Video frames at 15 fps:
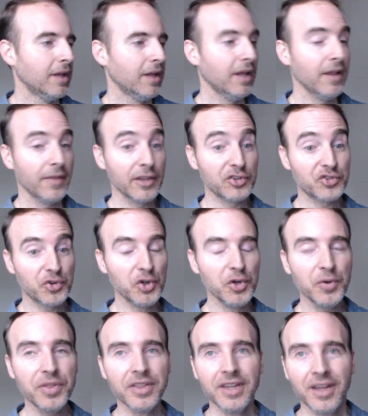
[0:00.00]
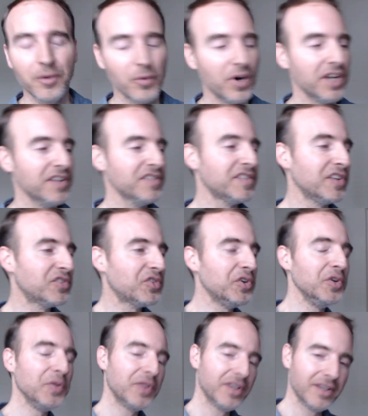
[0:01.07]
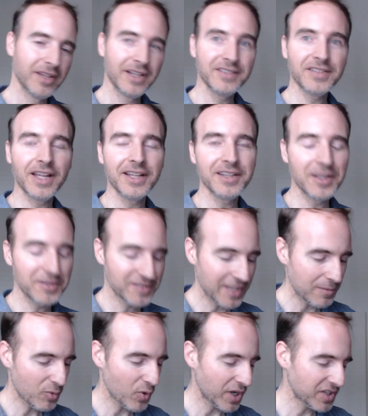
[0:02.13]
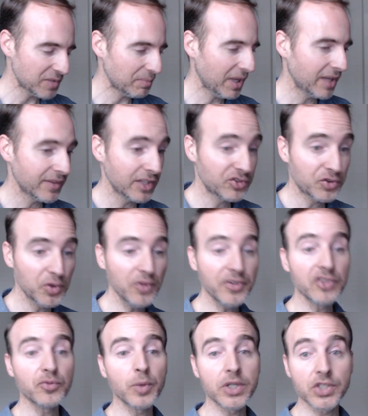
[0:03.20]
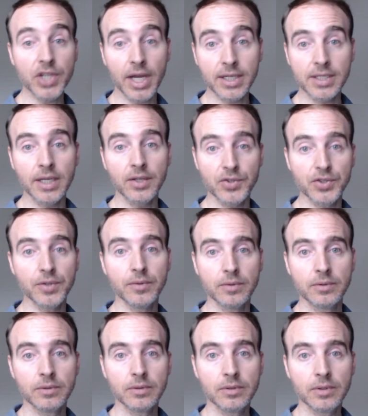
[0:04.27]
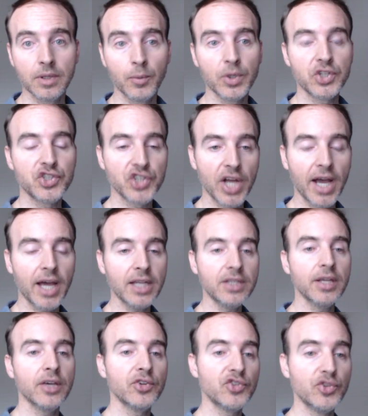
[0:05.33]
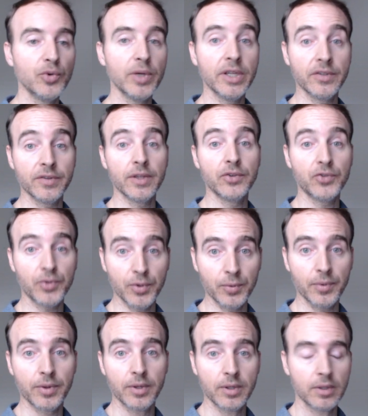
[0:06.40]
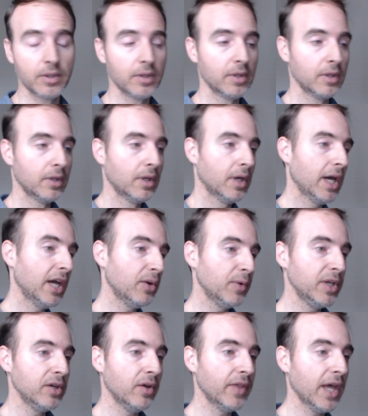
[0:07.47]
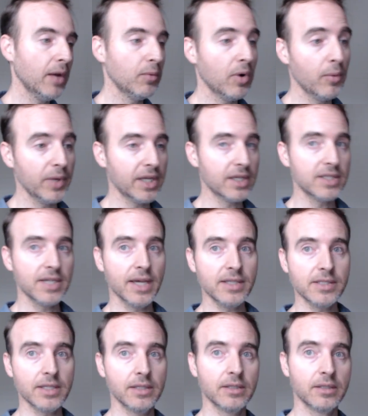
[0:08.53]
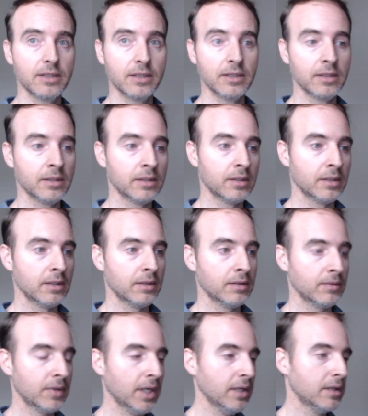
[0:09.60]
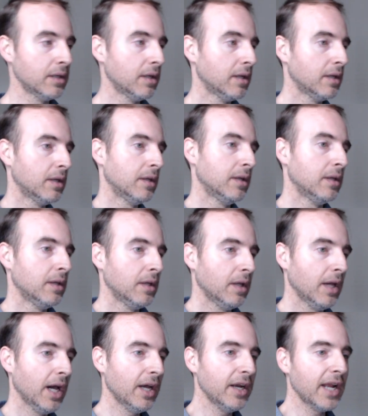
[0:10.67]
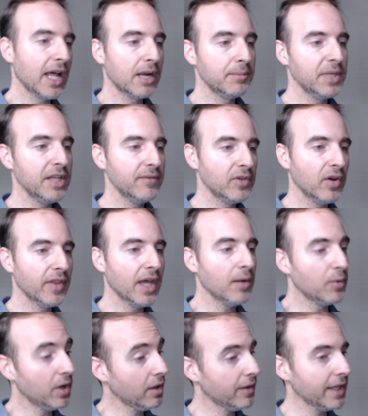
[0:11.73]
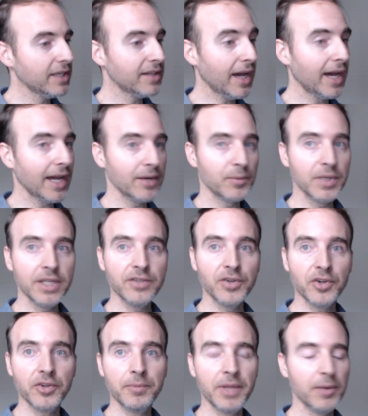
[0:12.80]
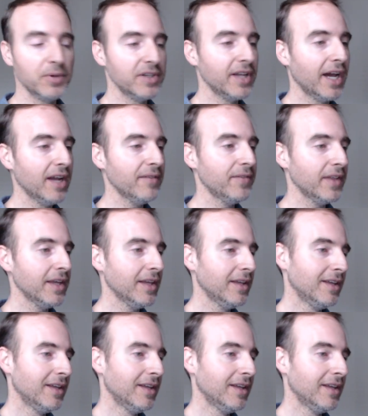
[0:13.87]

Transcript: the truth. What is the truth? That's like the same question. The truth is what Jah tells you, and what Jah tells you is the truth. How do we know that? Well, we can test it, right? How did Adam and Eve know that? Well, they died when he told them they would die if they